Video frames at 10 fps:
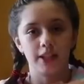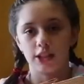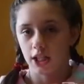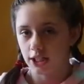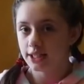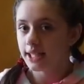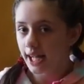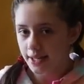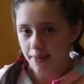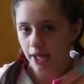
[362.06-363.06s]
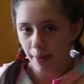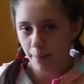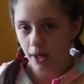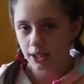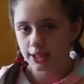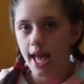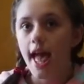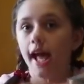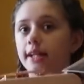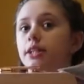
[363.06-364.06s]
but it's not just any makeup box.
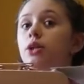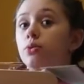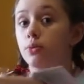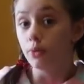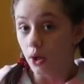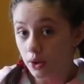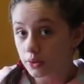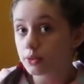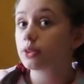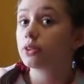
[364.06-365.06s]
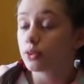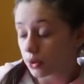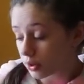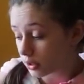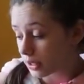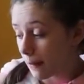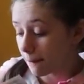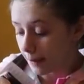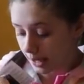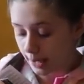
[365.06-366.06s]
It's a rose gold
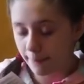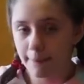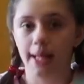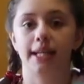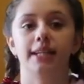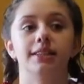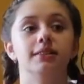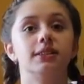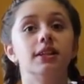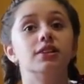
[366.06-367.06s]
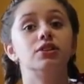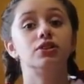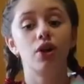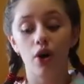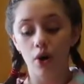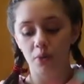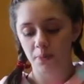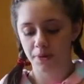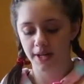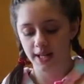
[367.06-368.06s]
makeup bag. It's so
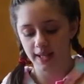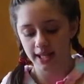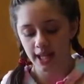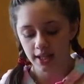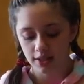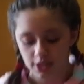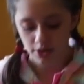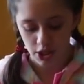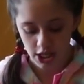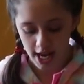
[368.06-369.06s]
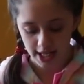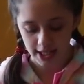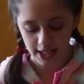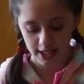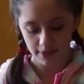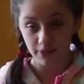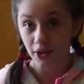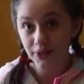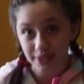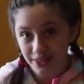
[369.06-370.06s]
pretty, like so shiny and
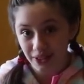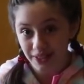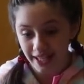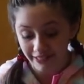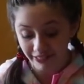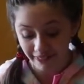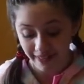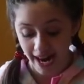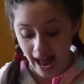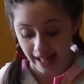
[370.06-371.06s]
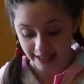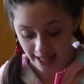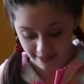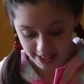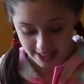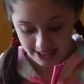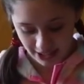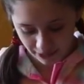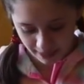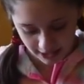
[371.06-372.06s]
rose gold everywhere. I love it
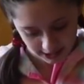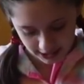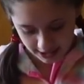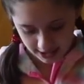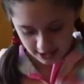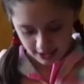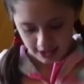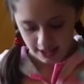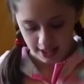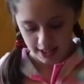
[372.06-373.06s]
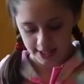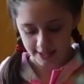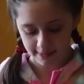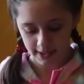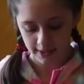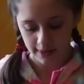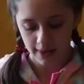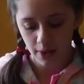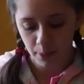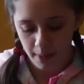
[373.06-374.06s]
so much. And then when you
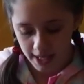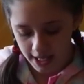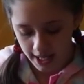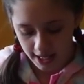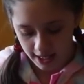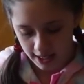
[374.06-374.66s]
open it,